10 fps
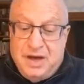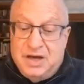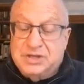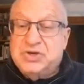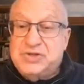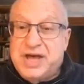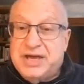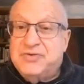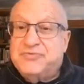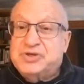So
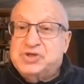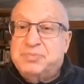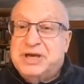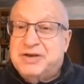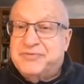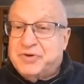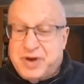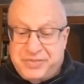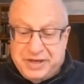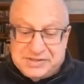thank you for zooming in for,
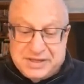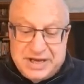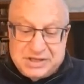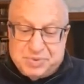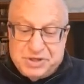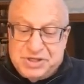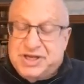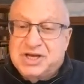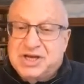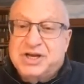I think it's the last
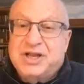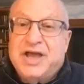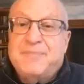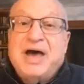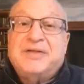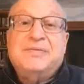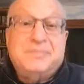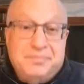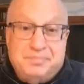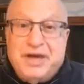presentation today about
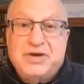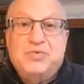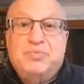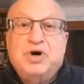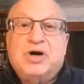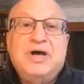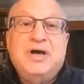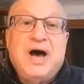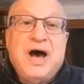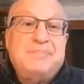my new book,
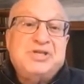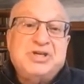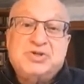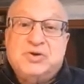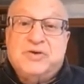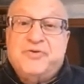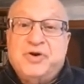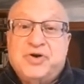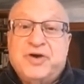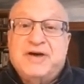HOPS, Historic
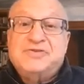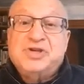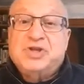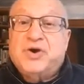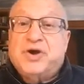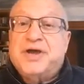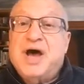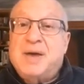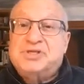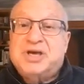Photographs of the Oregon
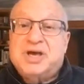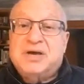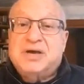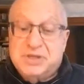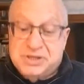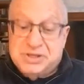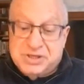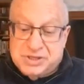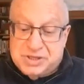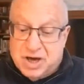Hopscape. This
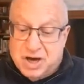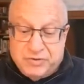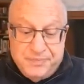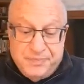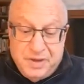is the cover.